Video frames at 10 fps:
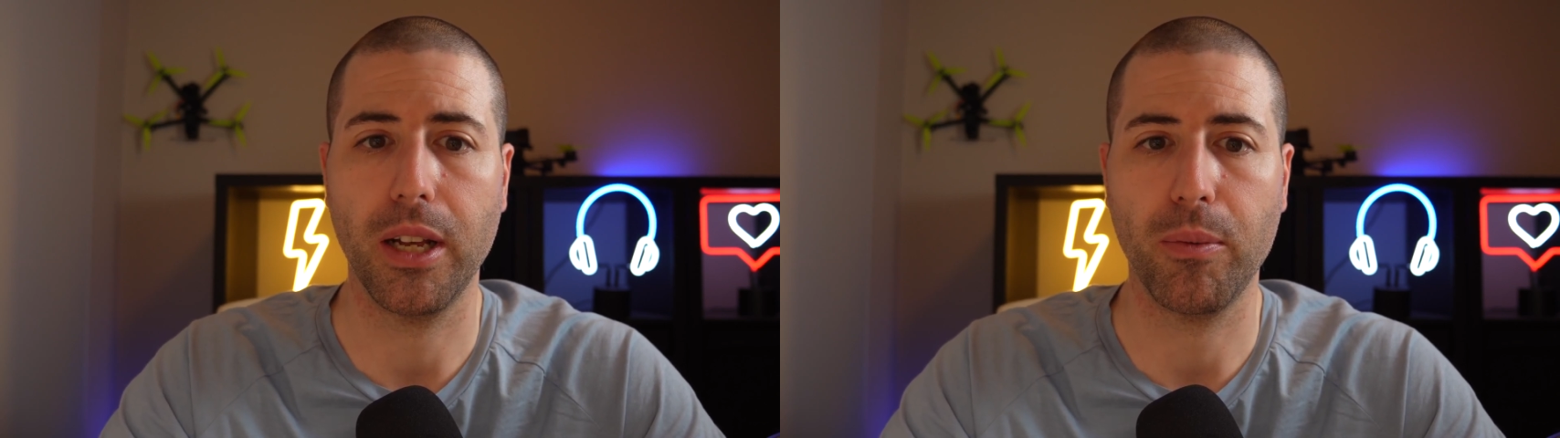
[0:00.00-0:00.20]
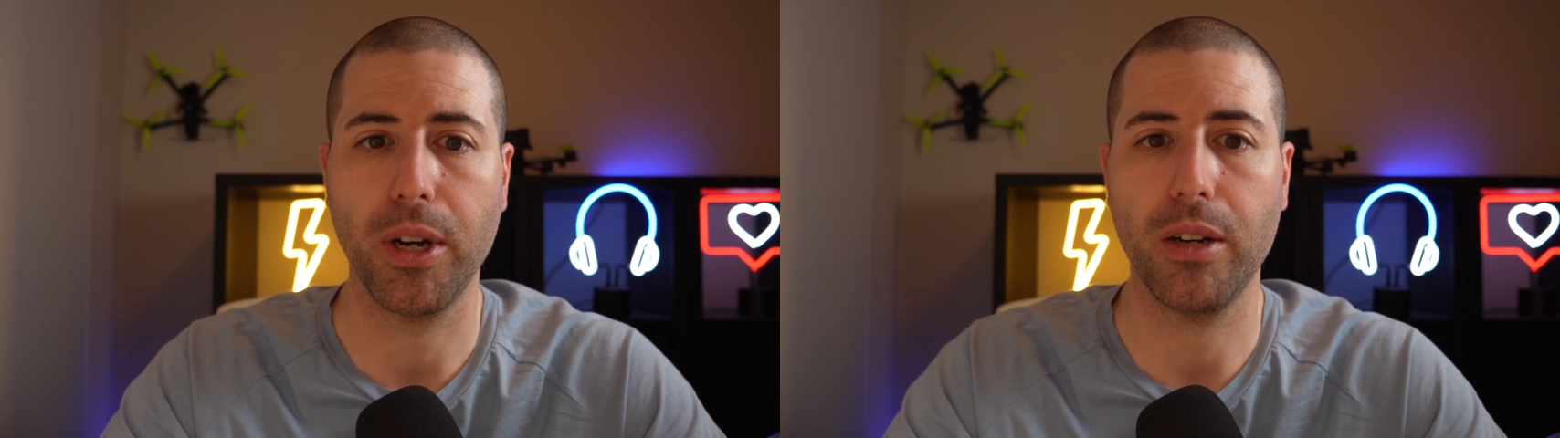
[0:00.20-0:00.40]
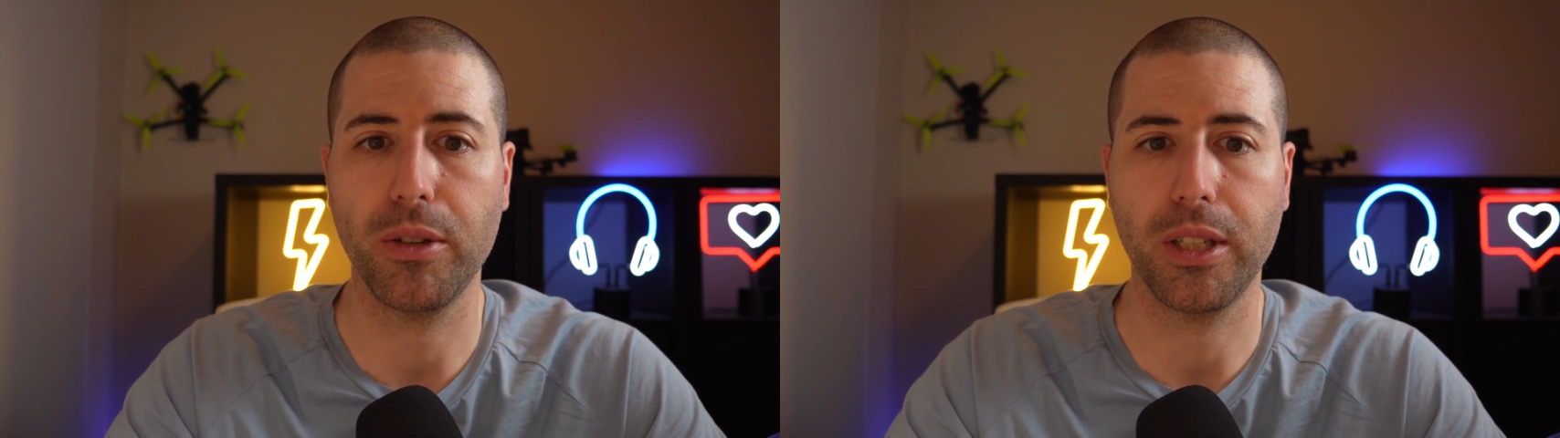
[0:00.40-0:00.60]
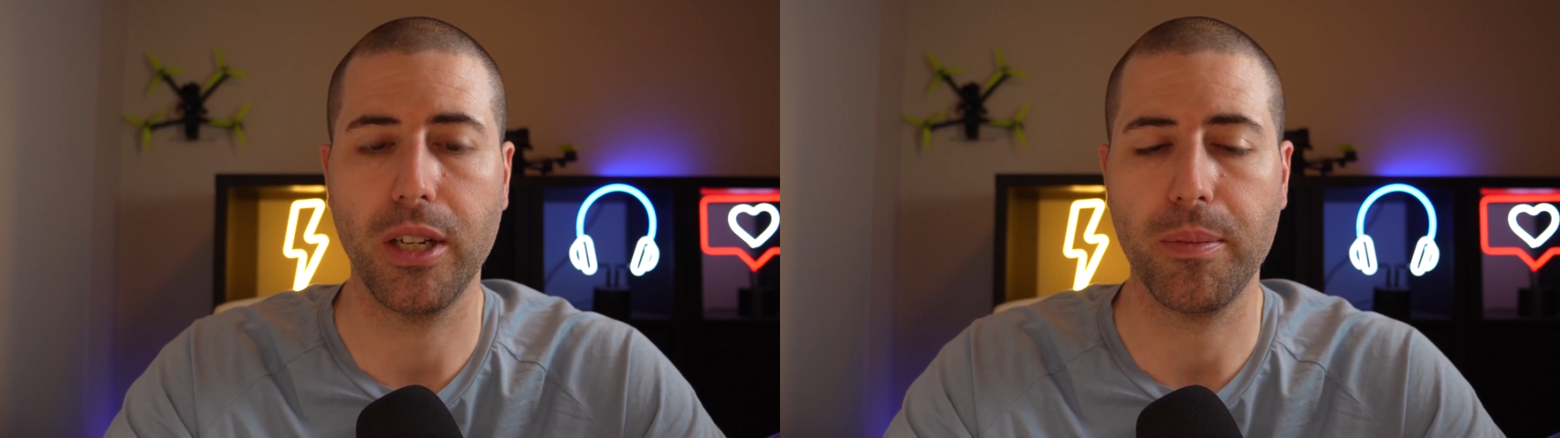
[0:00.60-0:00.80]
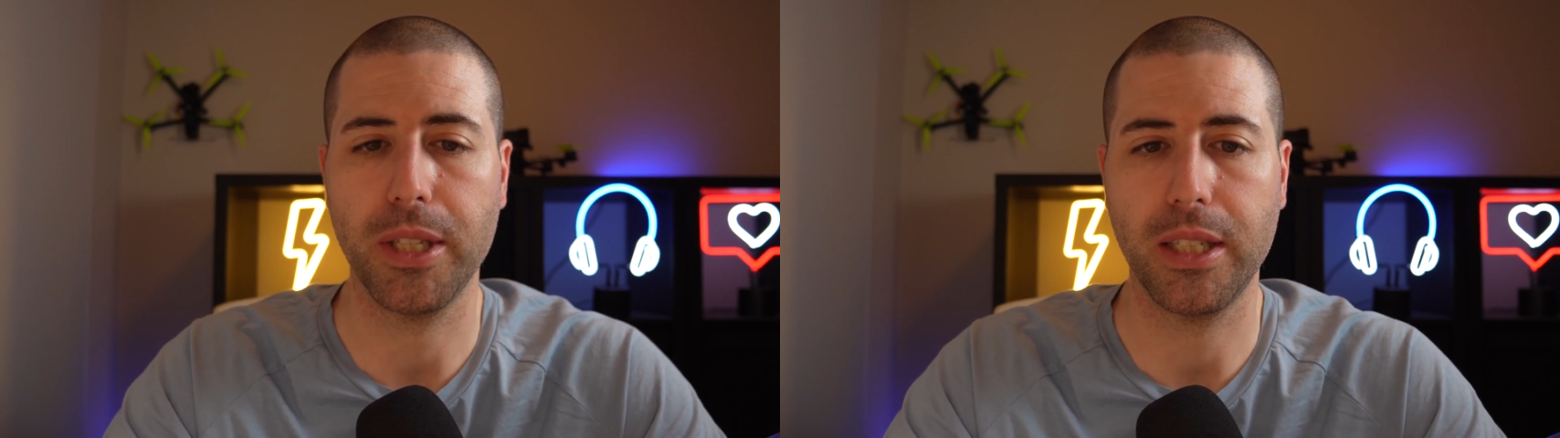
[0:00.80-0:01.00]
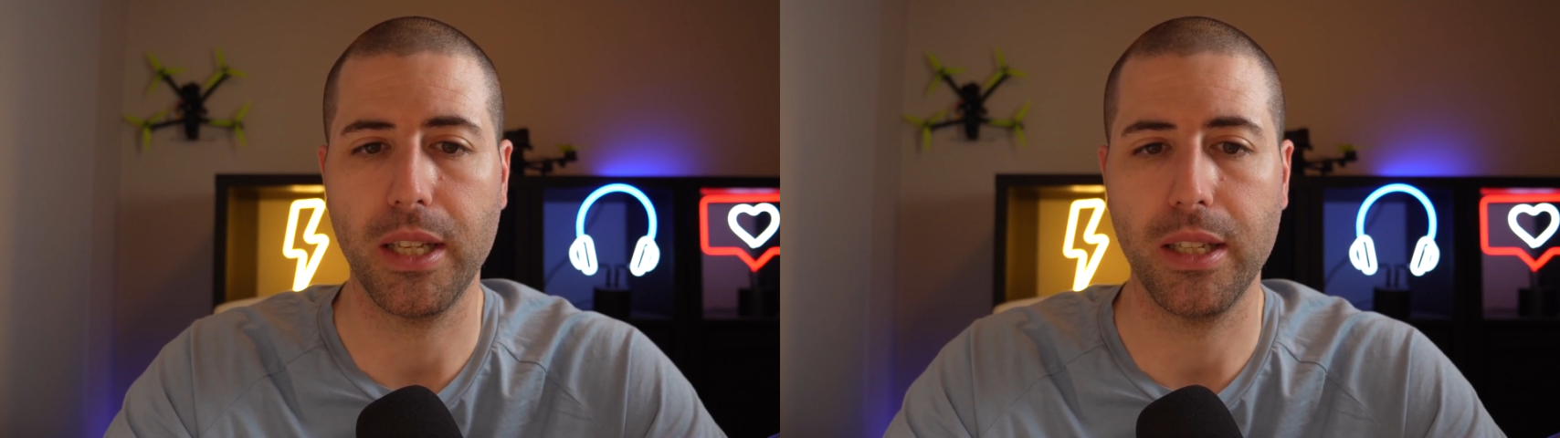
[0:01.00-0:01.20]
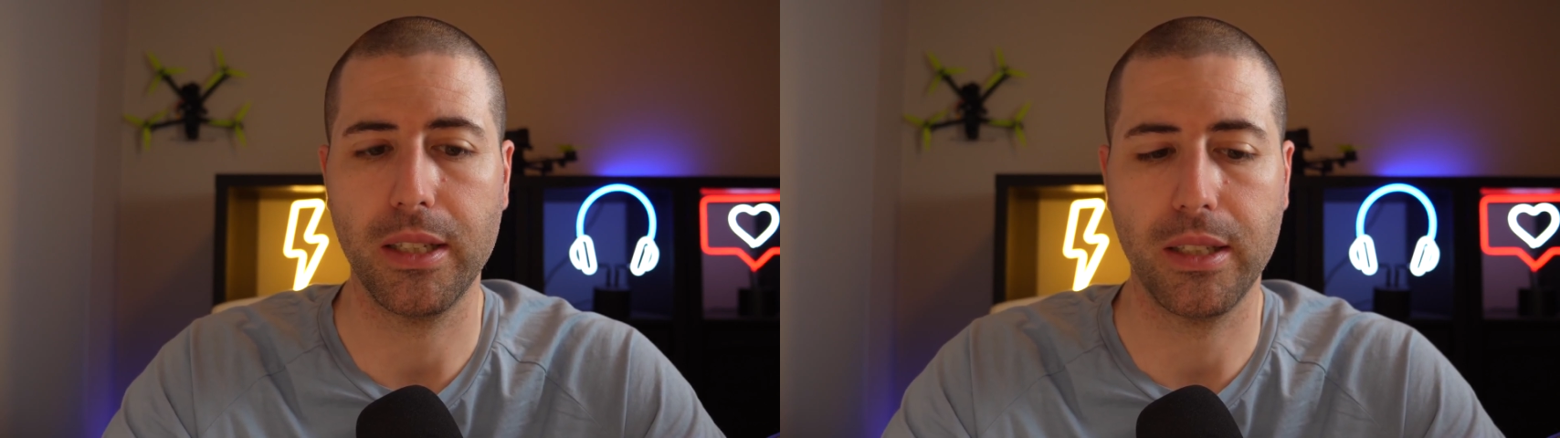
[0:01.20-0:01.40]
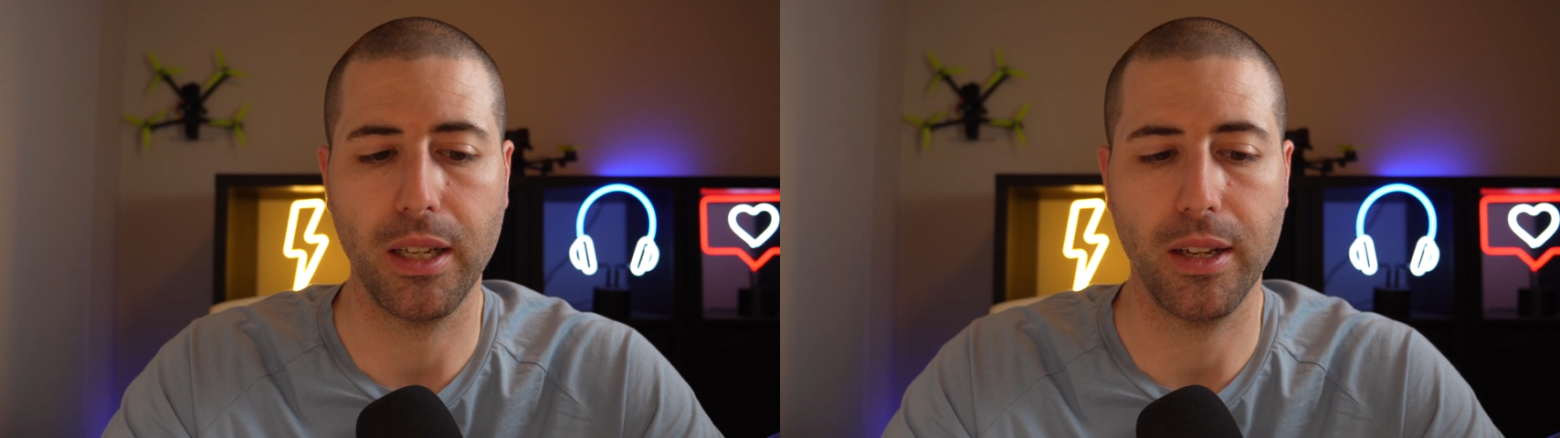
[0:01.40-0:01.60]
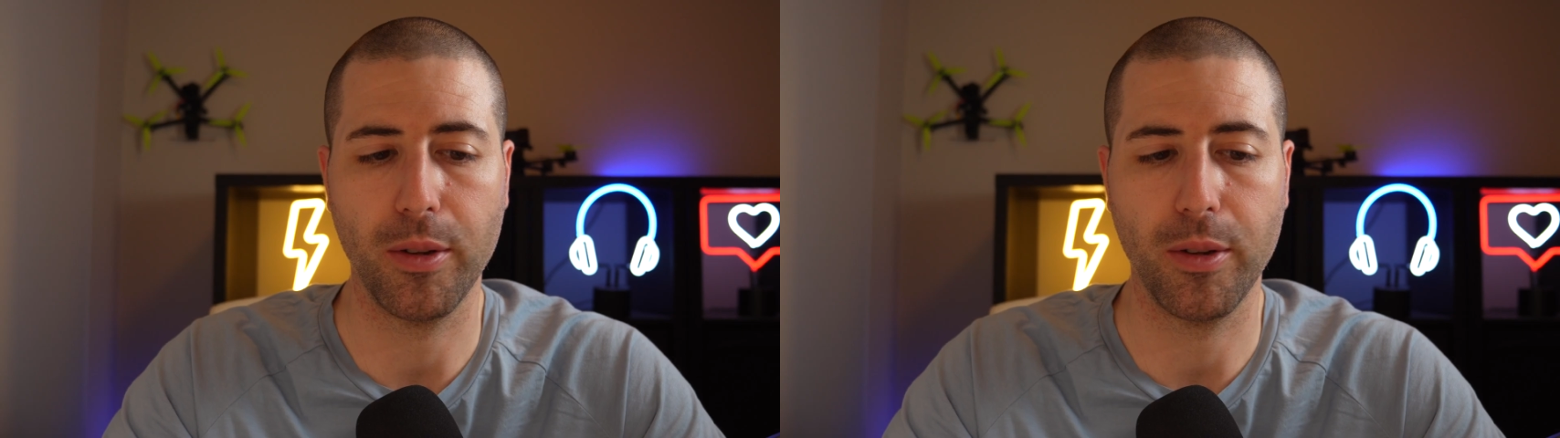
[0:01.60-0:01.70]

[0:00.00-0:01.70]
when I looked it up, it said that